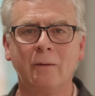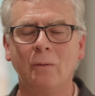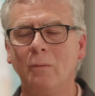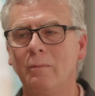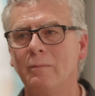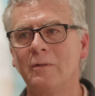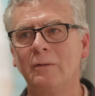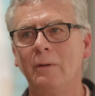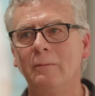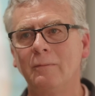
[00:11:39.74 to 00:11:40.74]
to
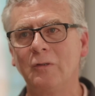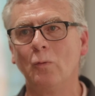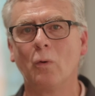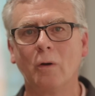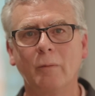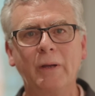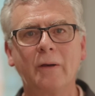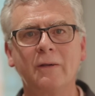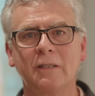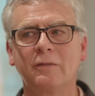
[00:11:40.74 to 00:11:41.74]
to, to work
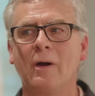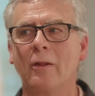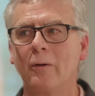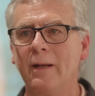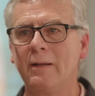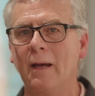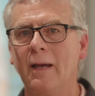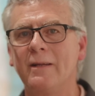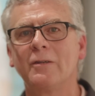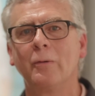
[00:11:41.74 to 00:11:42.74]
because his father had
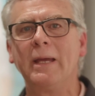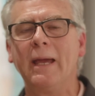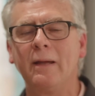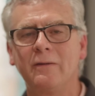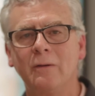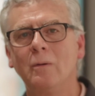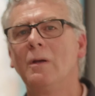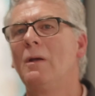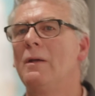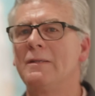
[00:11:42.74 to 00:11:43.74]
died, so he had to
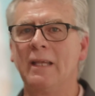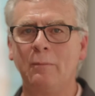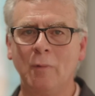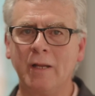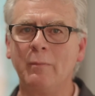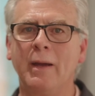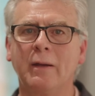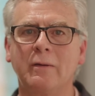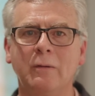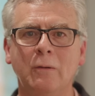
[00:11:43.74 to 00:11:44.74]
send money
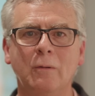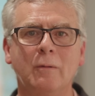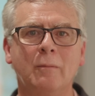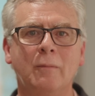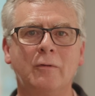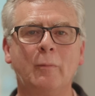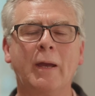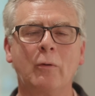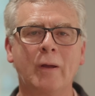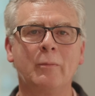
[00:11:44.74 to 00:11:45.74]
back to, to
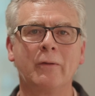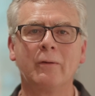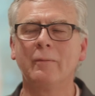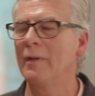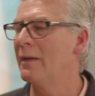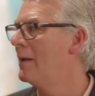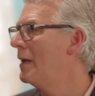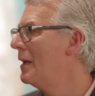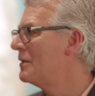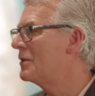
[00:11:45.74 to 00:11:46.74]
my grandmother.
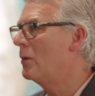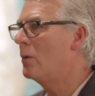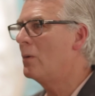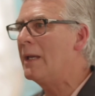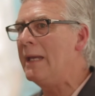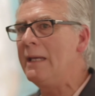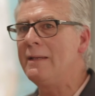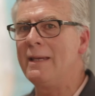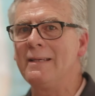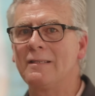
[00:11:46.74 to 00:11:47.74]
So
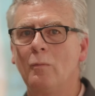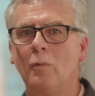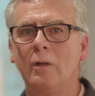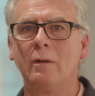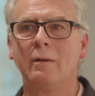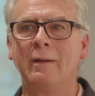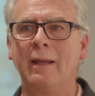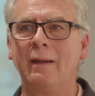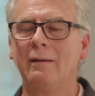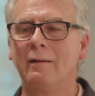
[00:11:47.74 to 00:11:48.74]
he, he's someone
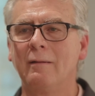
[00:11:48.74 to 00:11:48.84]
that,